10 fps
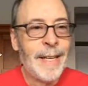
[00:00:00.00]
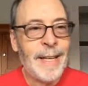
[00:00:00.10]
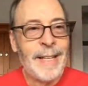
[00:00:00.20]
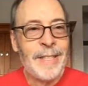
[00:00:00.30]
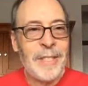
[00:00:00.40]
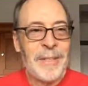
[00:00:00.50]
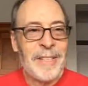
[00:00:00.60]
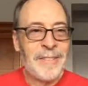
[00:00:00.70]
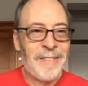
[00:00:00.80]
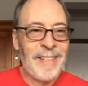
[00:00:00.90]
Uh,
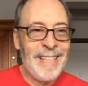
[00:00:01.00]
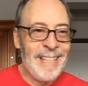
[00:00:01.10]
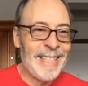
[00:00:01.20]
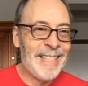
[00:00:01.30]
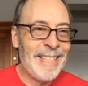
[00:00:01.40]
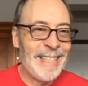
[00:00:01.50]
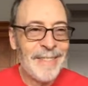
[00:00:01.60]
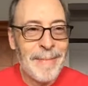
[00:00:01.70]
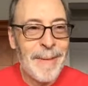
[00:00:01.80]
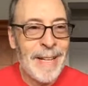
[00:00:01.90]
Josephine is
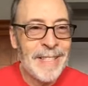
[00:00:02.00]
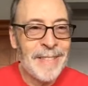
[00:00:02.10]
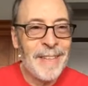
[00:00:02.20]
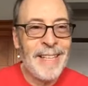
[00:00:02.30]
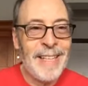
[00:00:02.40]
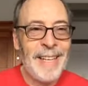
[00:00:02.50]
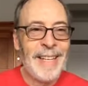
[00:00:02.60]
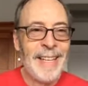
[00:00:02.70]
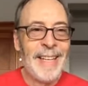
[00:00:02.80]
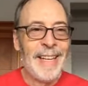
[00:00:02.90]
here from
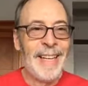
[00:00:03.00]
Pennsylvania,